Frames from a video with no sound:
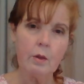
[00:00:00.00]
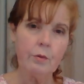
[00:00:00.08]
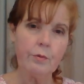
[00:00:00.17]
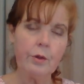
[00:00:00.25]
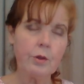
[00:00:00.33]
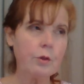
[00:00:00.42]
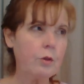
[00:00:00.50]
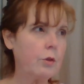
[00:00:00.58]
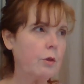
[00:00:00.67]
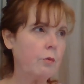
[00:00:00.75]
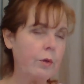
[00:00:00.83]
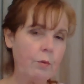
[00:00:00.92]

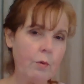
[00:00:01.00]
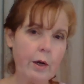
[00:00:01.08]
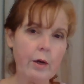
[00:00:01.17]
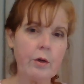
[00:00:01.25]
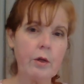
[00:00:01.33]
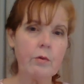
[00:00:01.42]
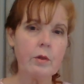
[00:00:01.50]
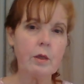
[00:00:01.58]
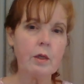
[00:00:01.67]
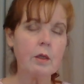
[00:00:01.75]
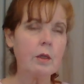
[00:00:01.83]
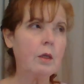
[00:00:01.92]
fixtures and rewired
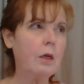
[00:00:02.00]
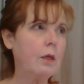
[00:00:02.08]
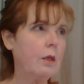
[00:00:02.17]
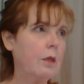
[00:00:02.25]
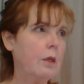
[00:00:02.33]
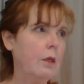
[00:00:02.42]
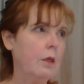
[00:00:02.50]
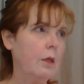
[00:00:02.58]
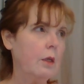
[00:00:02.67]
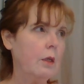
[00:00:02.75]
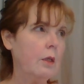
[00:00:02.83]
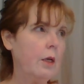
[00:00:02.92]
everything and got a
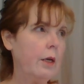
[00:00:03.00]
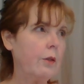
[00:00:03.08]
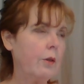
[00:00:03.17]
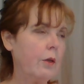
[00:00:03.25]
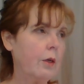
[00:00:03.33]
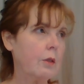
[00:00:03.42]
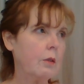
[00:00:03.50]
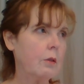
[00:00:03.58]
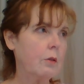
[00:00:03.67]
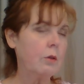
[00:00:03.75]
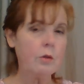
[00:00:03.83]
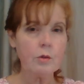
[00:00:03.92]
light that
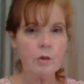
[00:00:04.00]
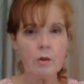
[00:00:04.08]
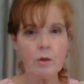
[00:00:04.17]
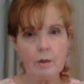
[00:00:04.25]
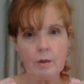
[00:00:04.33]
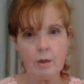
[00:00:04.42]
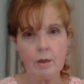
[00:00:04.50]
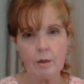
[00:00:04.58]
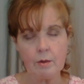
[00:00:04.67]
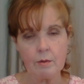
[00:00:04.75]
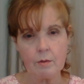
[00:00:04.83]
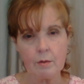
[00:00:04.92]
turns on at
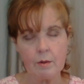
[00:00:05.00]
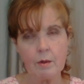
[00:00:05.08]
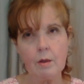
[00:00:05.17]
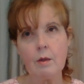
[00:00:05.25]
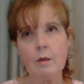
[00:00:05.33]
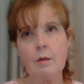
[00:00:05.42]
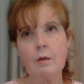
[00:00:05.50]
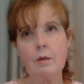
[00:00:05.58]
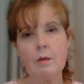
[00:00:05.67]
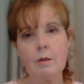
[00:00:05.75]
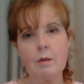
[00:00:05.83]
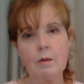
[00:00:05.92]
night and
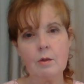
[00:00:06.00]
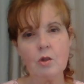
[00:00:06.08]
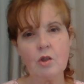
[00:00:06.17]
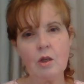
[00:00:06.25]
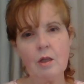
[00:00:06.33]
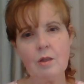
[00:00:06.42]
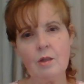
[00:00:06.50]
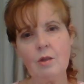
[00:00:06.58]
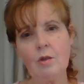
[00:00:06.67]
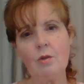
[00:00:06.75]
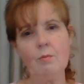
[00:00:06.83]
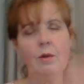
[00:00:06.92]
shines
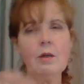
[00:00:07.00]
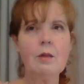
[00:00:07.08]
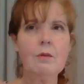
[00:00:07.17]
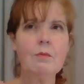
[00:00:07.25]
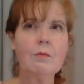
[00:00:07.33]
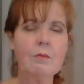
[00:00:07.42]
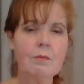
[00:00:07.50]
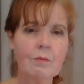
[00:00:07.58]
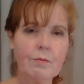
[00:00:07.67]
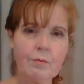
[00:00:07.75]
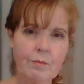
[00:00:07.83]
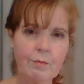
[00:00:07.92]
into my
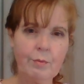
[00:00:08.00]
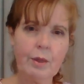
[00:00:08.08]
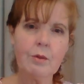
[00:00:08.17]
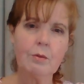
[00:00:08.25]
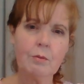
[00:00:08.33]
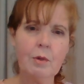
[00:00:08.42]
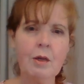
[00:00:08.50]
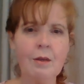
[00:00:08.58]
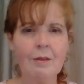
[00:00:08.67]
bedroom.